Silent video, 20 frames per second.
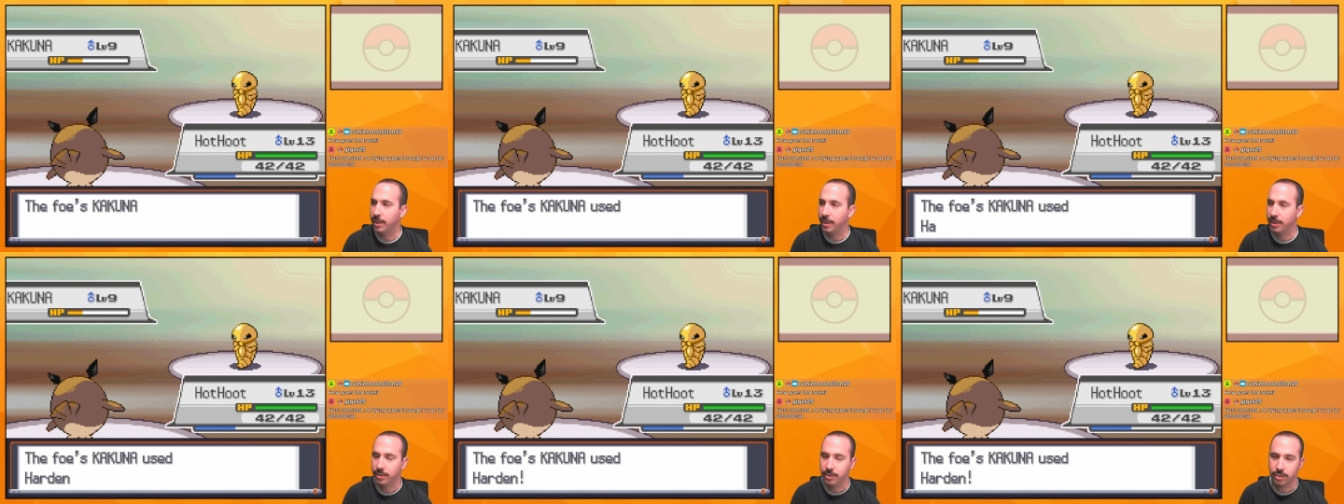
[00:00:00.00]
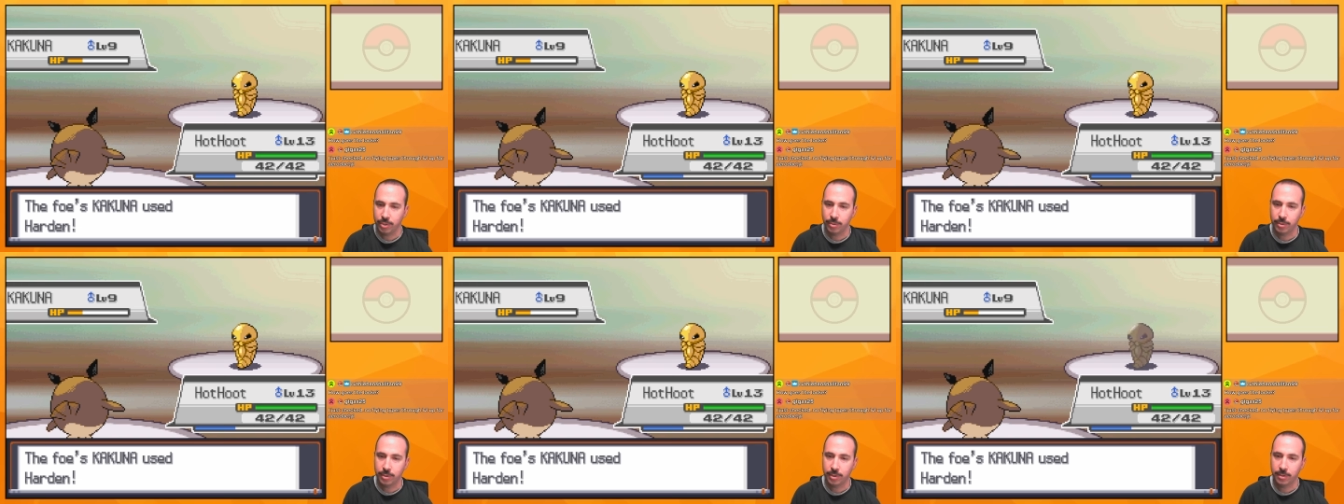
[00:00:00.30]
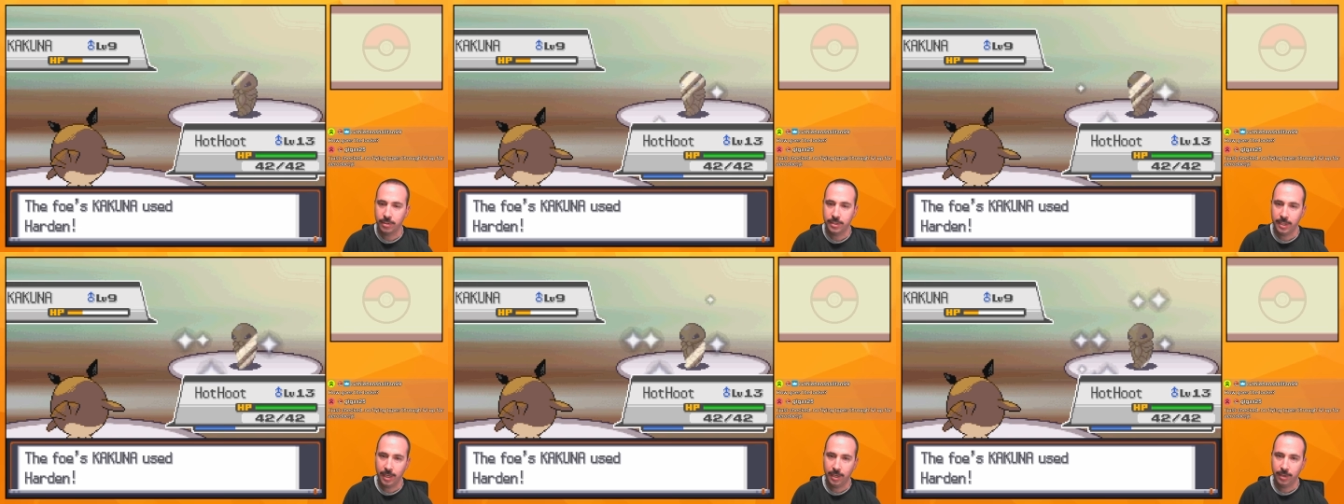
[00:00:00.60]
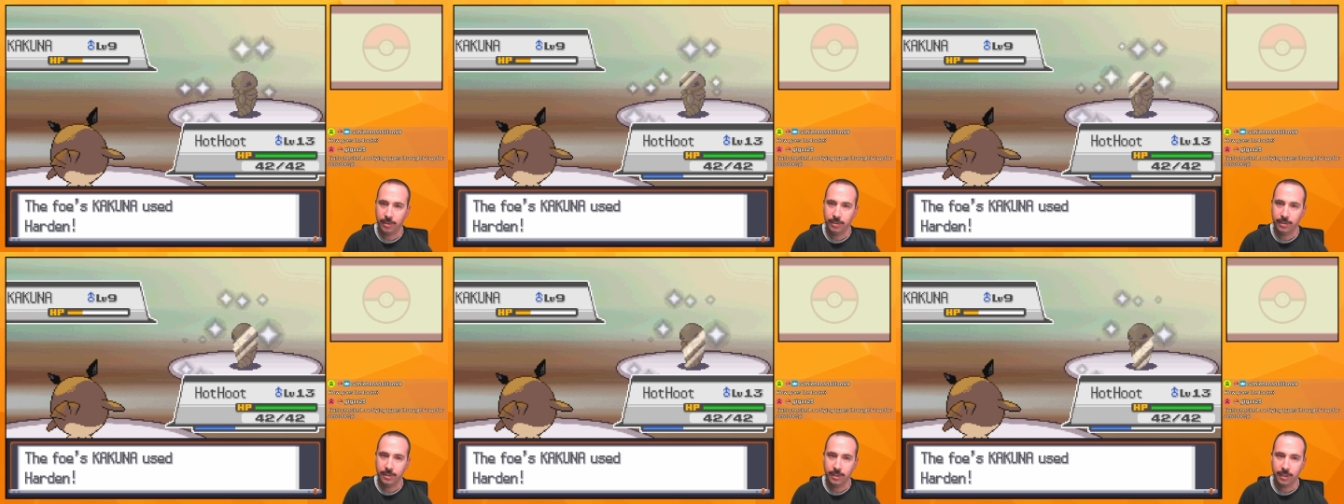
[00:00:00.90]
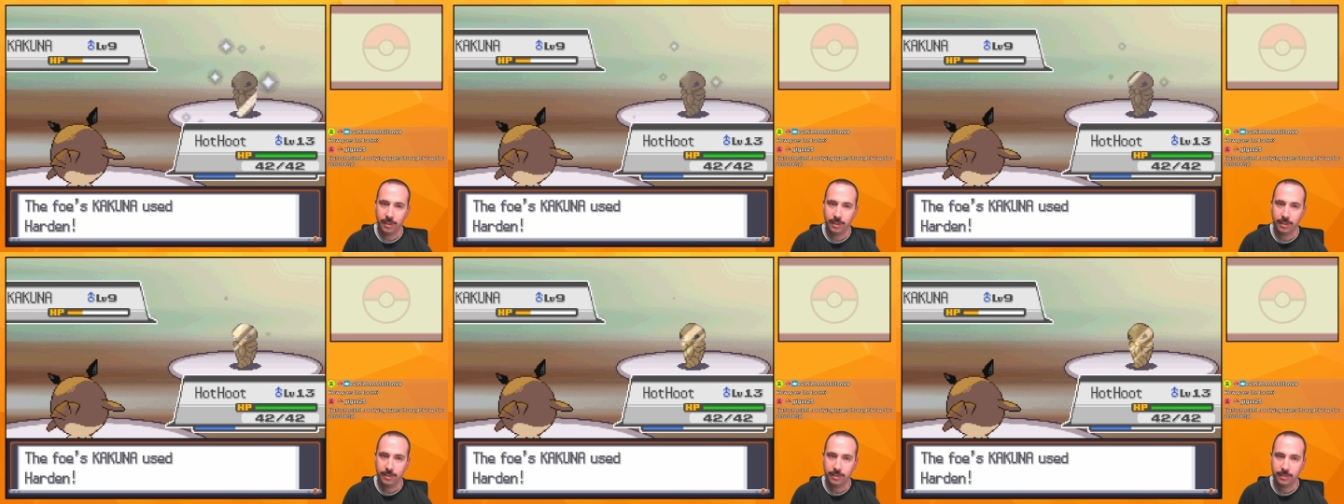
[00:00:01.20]
It just U-turns out and then it,
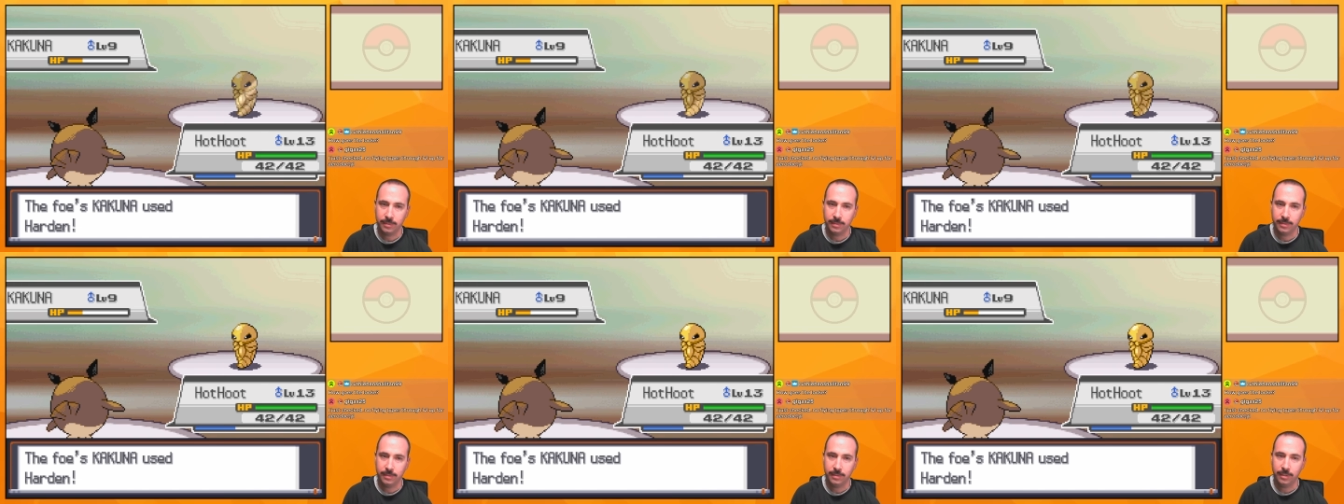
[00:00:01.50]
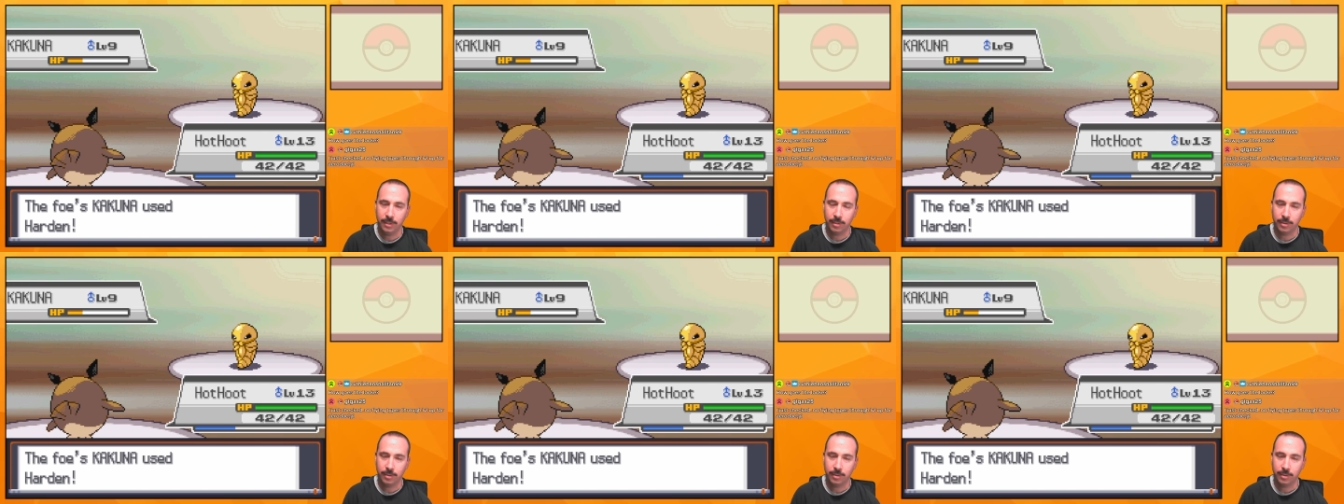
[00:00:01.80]
you know,